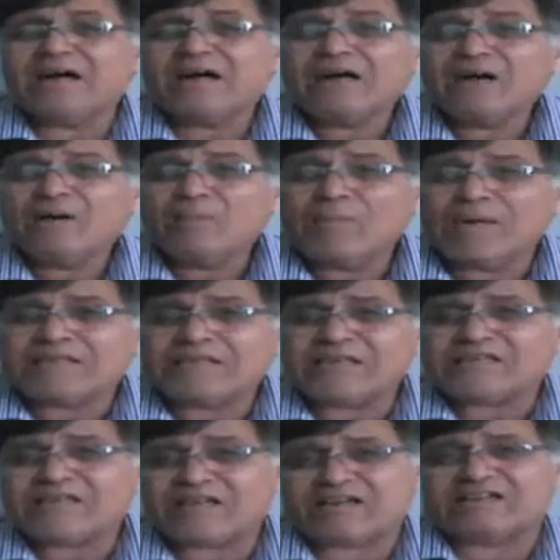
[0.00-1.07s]
message
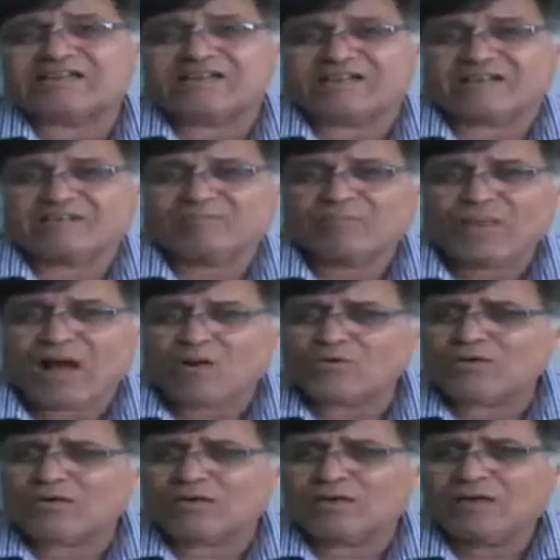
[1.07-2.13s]
structure, how
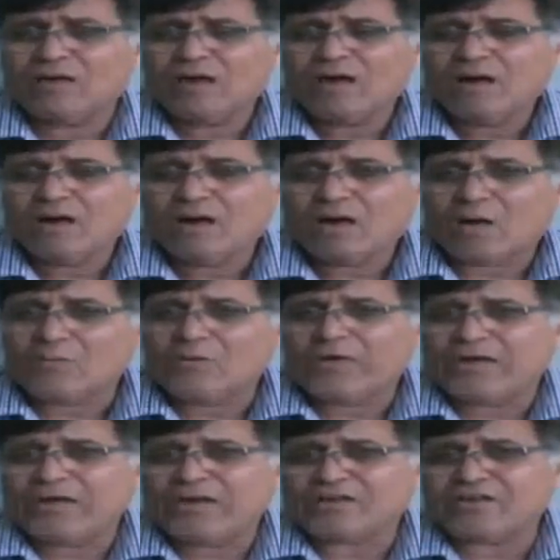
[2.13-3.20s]
the
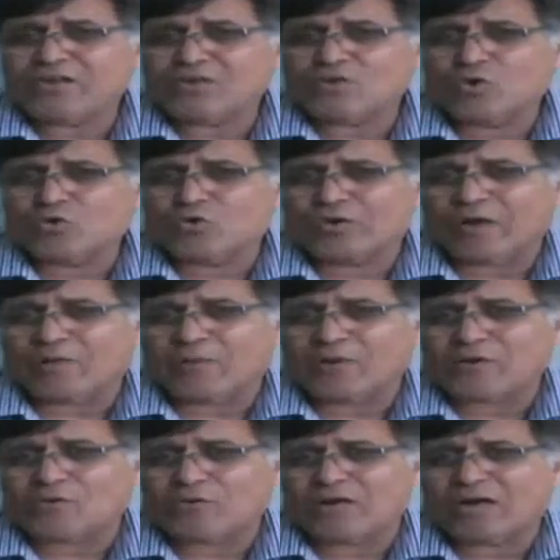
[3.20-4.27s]
communication is going to take place
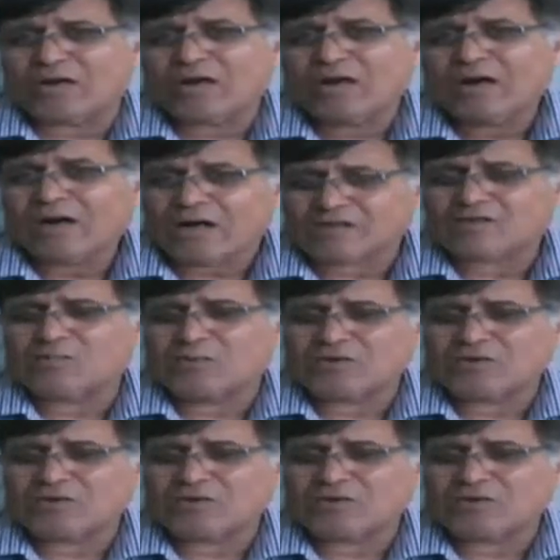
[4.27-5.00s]
to the customers,